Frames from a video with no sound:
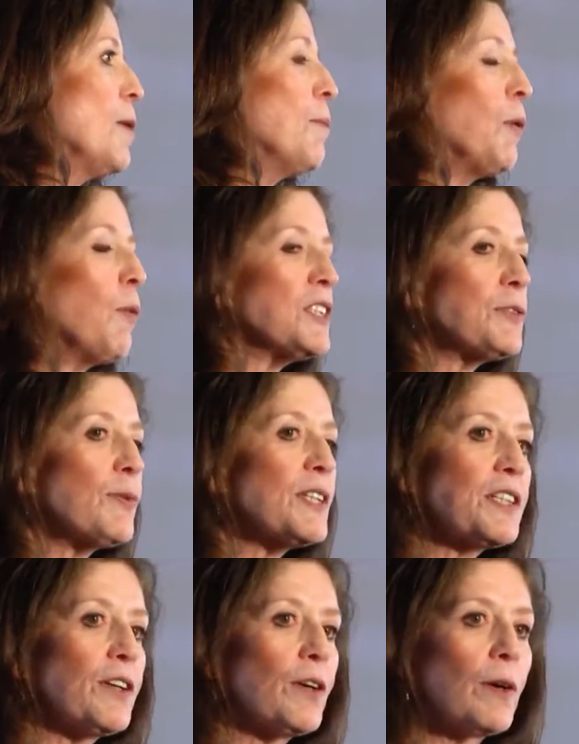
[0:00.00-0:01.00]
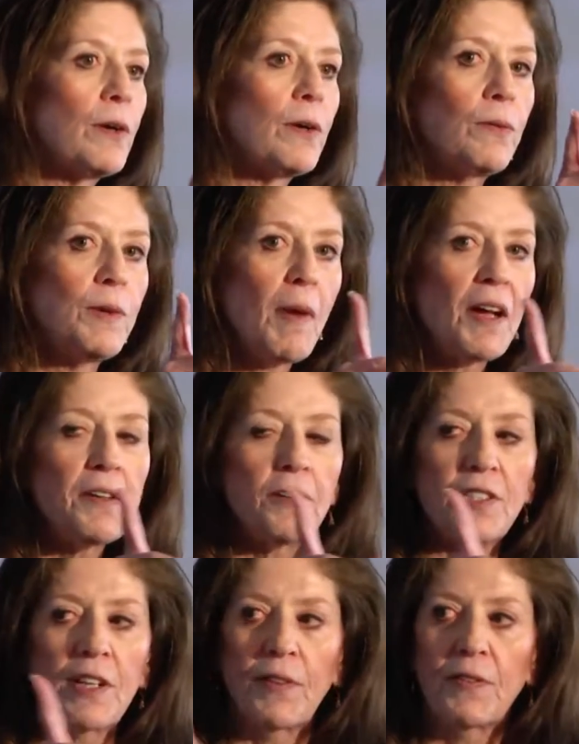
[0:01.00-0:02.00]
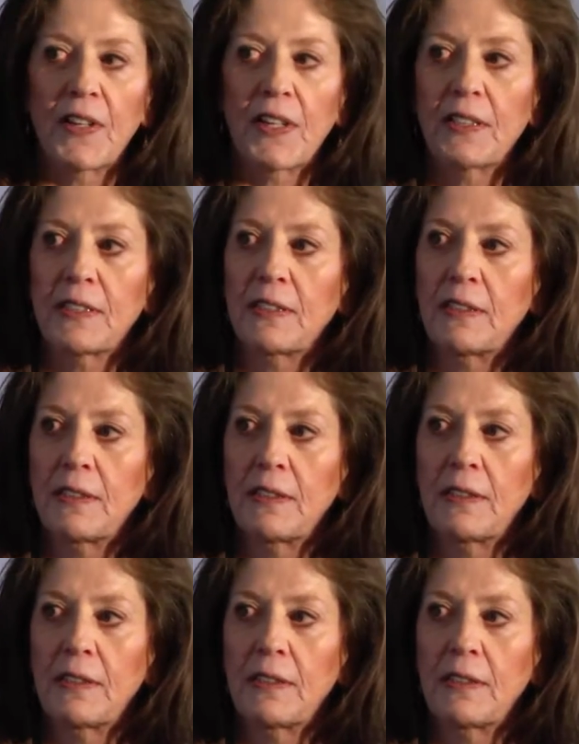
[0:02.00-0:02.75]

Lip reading: But what's riskier? Remind yourself of this.